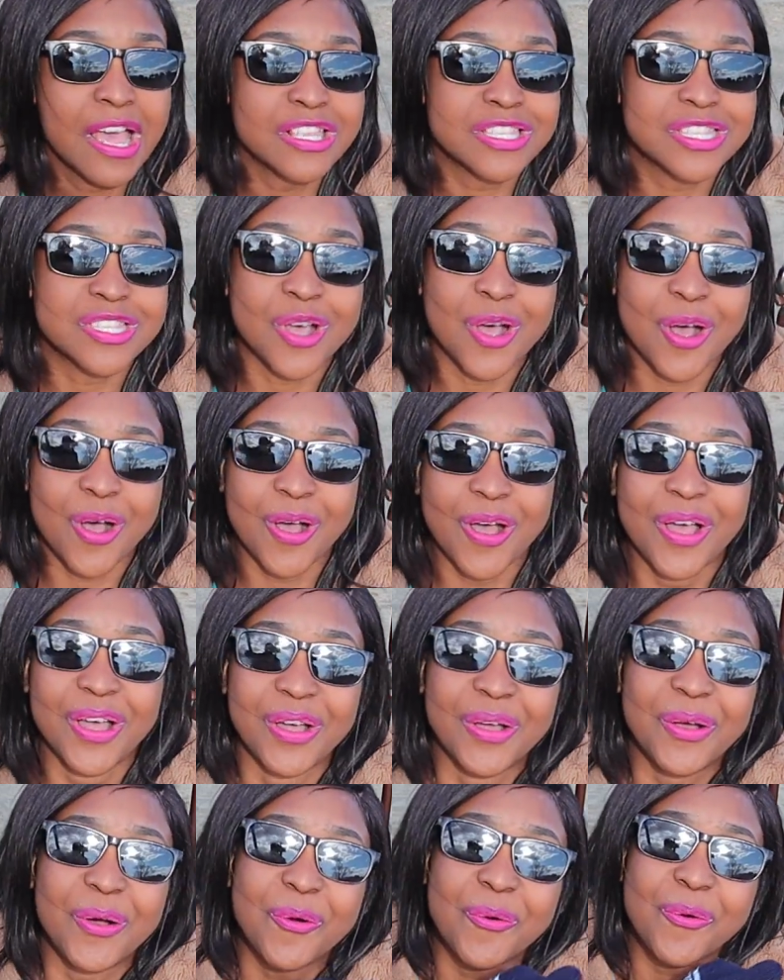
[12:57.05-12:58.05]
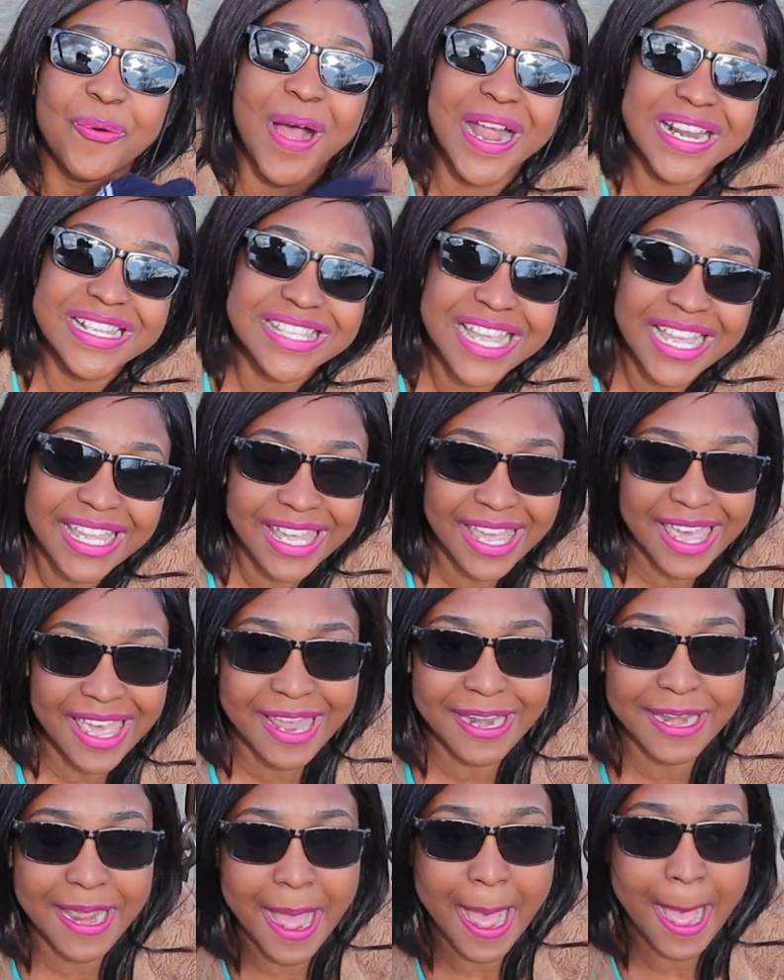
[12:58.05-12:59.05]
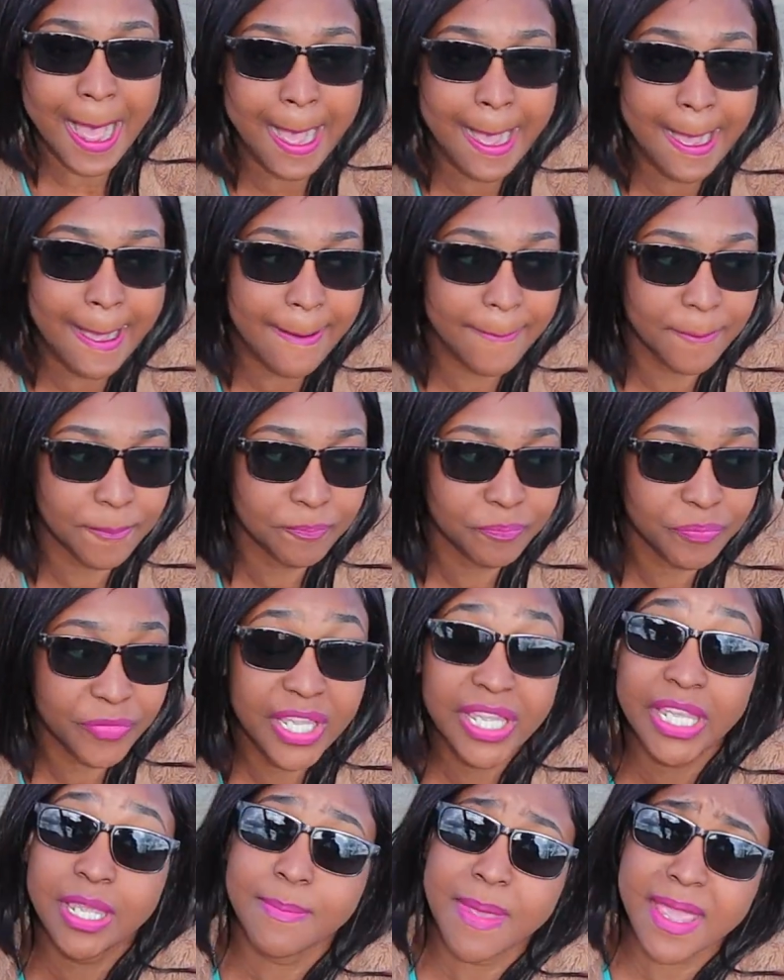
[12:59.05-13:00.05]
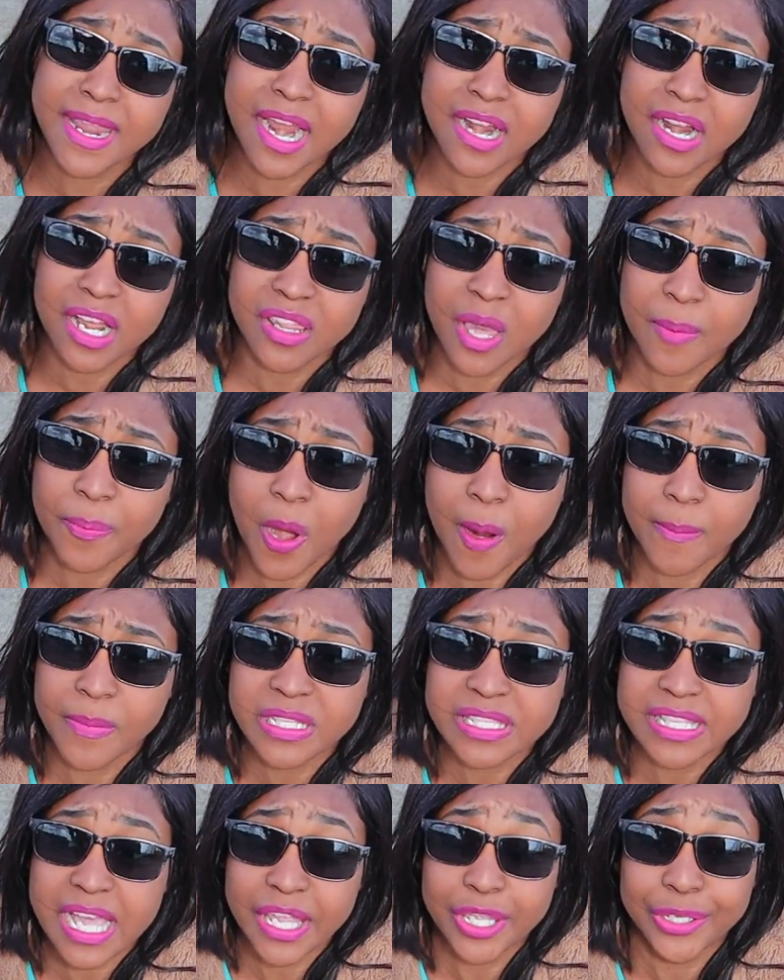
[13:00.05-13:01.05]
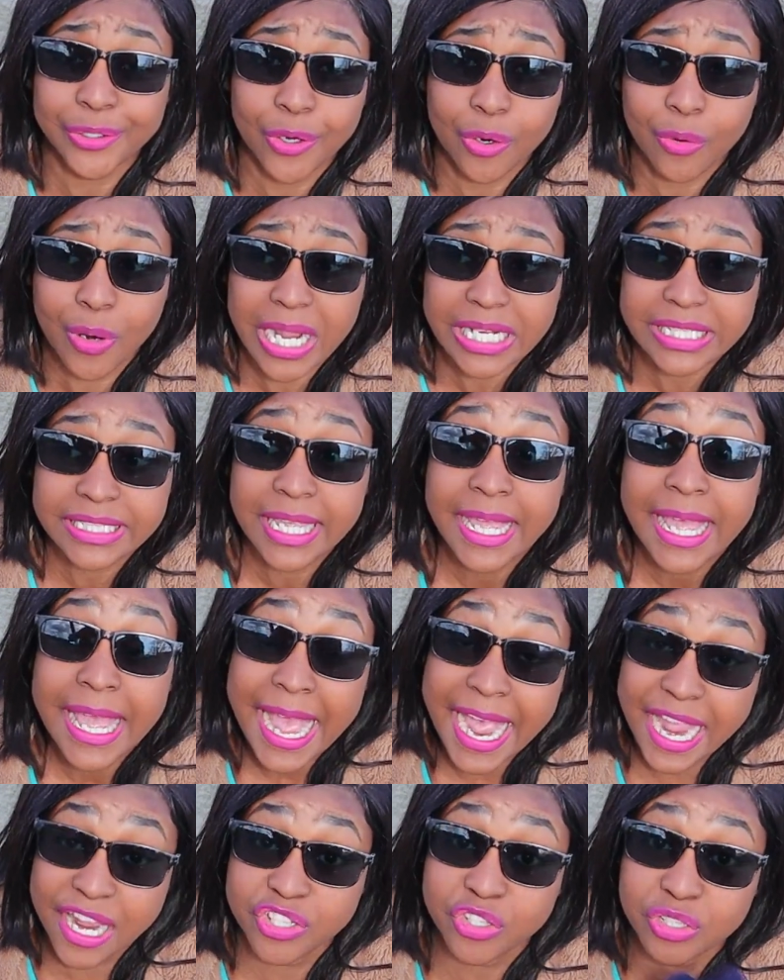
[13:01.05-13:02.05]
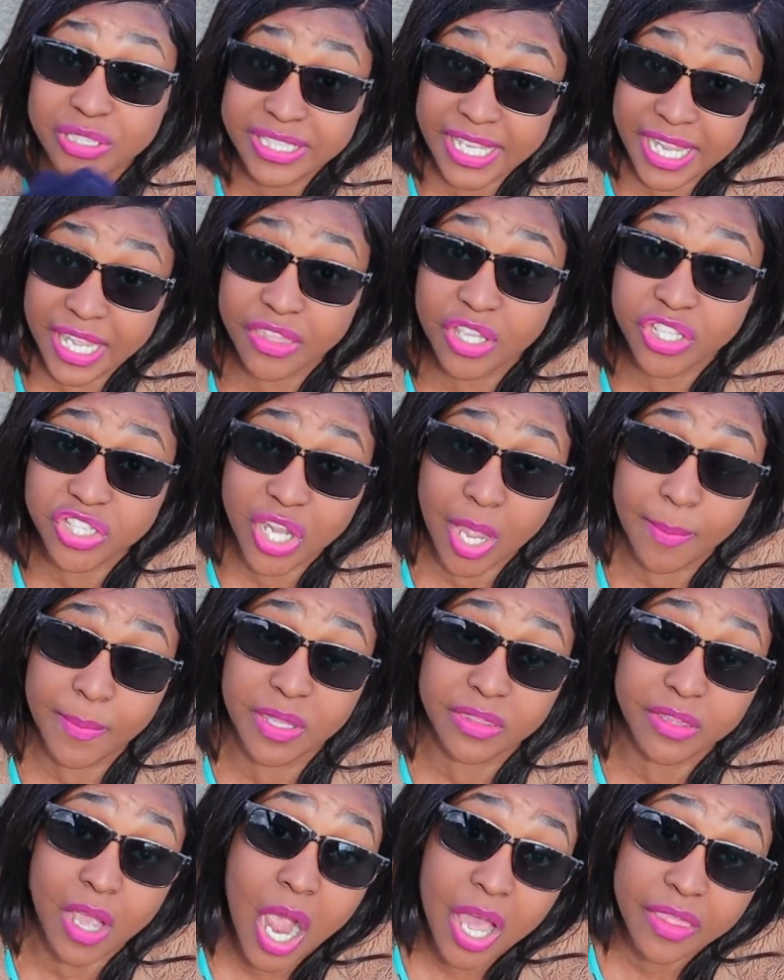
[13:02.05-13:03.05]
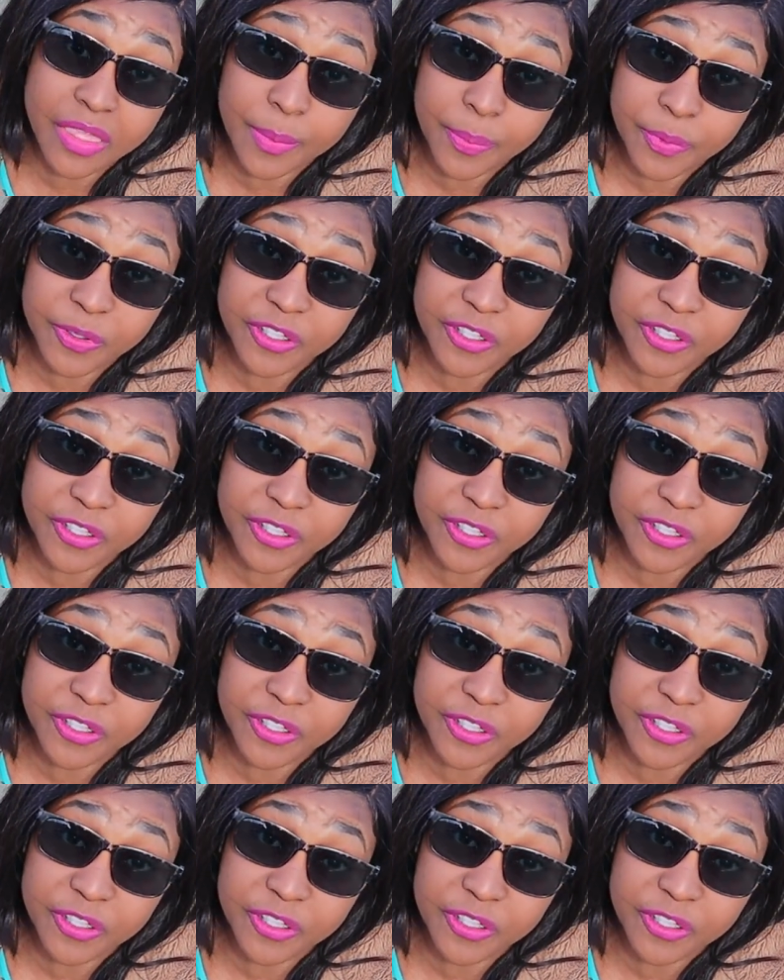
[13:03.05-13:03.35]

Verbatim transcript: So once again, um, he made another promise that, you know what, I should take the job in the other